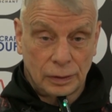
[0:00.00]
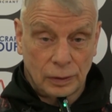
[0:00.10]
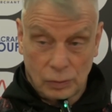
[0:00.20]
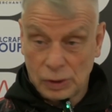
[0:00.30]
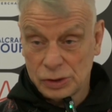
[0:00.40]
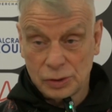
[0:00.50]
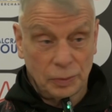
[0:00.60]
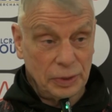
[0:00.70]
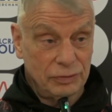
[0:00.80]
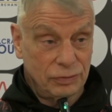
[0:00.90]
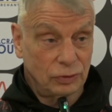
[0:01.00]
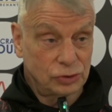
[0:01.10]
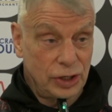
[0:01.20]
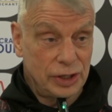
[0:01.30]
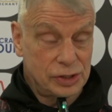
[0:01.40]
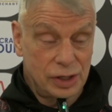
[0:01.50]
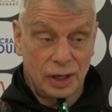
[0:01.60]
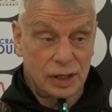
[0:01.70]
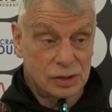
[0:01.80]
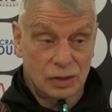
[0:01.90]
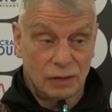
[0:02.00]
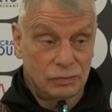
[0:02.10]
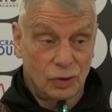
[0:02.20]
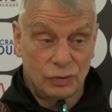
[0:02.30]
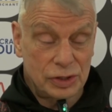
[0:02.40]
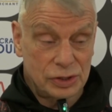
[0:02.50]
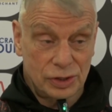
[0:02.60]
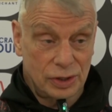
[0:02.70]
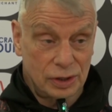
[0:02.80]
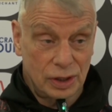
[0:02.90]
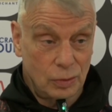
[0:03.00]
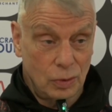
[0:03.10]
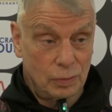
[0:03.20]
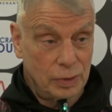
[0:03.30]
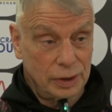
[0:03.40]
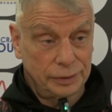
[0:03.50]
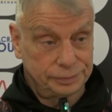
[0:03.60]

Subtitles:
Well, he'll be in full training tonight, so I have no reason to think that he won't be.